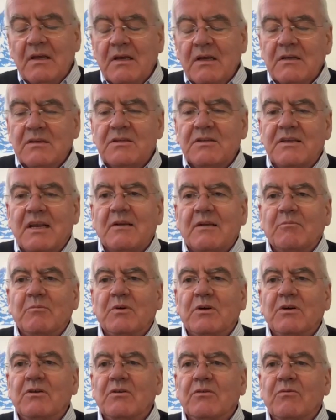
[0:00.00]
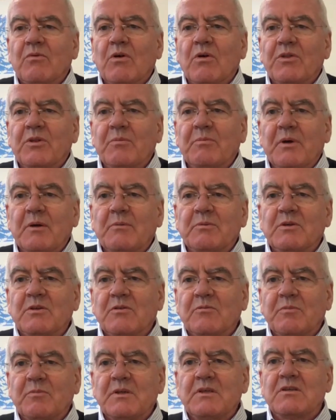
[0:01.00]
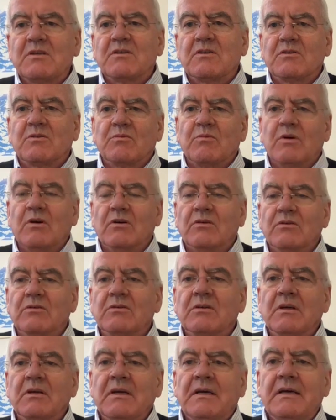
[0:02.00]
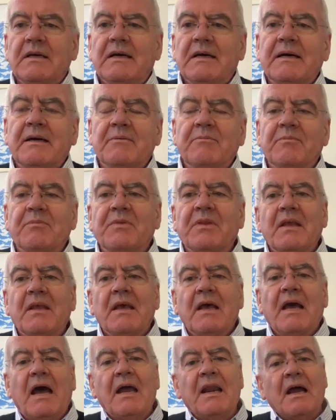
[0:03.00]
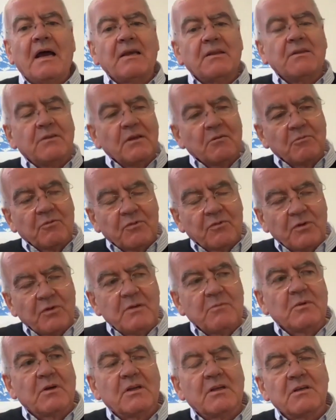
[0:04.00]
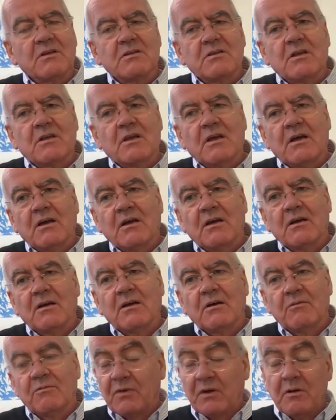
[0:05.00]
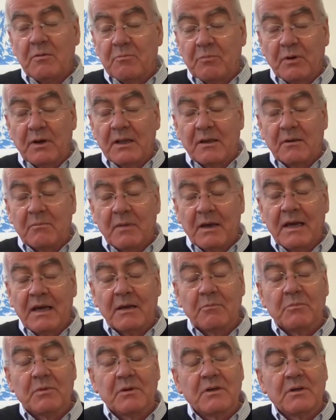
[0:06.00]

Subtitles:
statement of what the purpose of business was. And I think Friedman is a very brilliant man, but